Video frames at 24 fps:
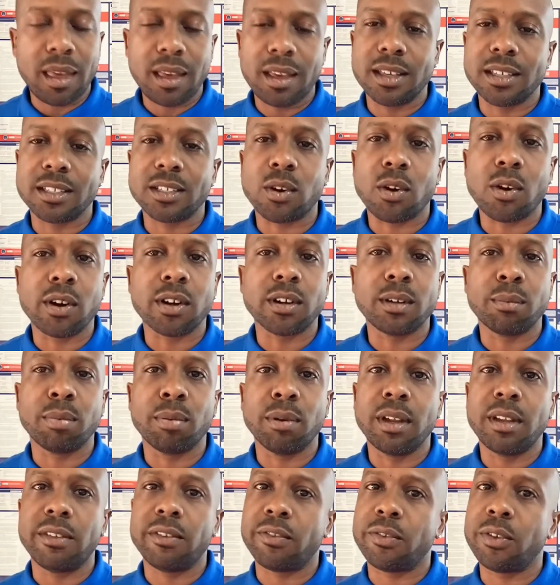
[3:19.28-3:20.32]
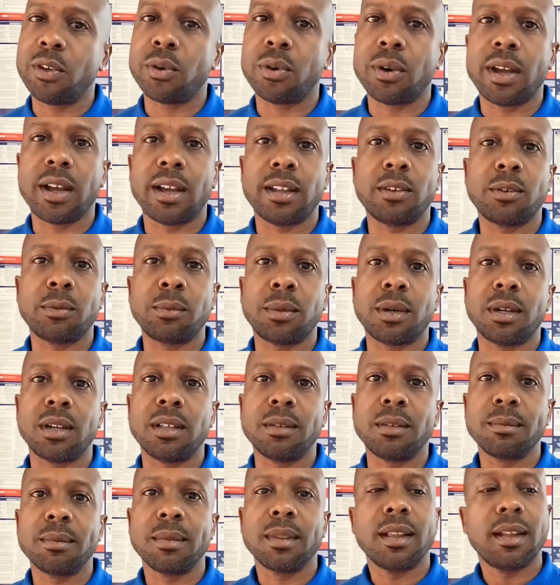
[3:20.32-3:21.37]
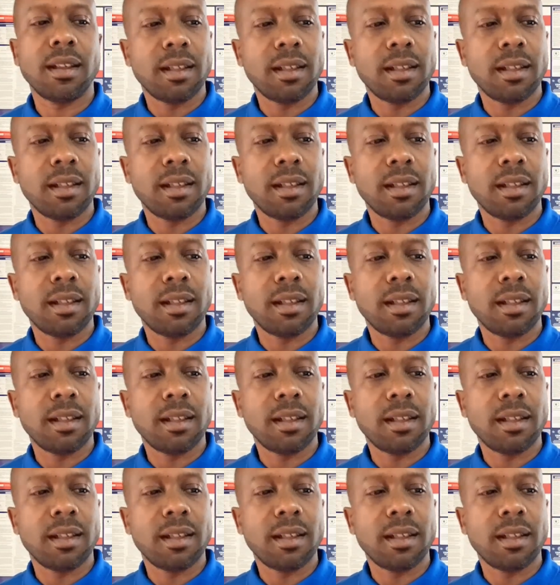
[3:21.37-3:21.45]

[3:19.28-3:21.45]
it gets hard to breathe if you don't have no money.